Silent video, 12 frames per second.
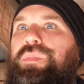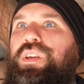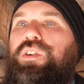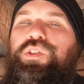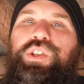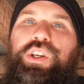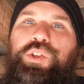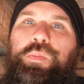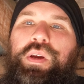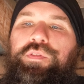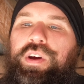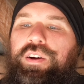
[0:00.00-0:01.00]
your results
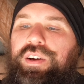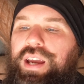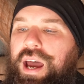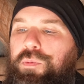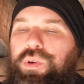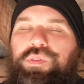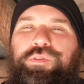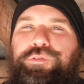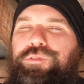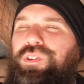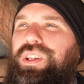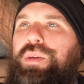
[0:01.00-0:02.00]
may vary. I would
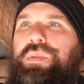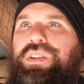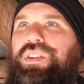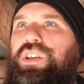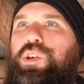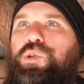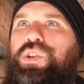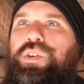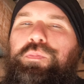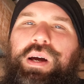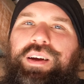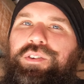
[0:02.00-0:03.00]
limit the use
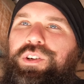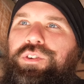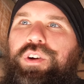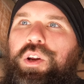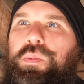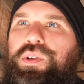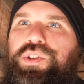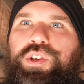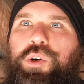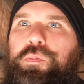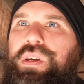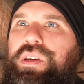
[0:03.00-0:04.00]
of biodegradable soap,